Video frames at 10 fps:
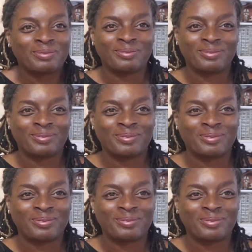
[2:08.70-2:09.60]

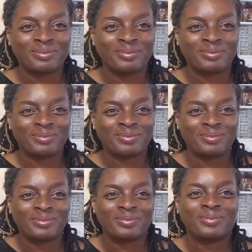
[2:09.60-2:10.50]

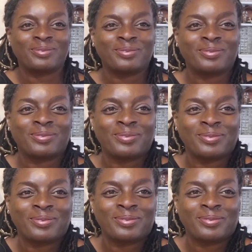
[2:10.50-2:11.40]
(no one is talking)